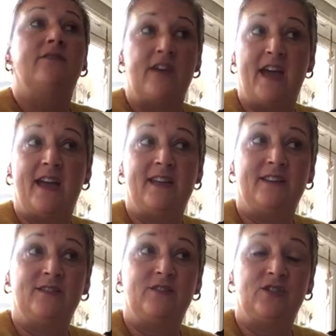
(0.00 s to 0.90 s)

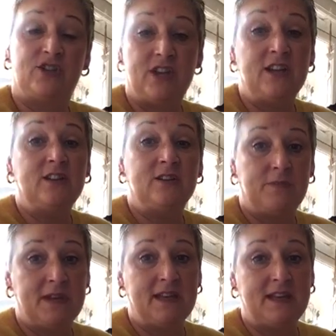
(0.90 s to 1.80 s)
then
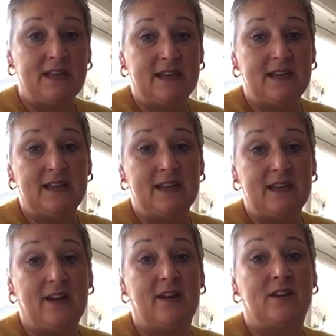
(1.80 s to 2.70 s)
she'll
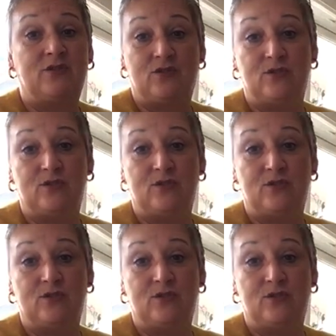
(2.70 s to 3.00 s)
be a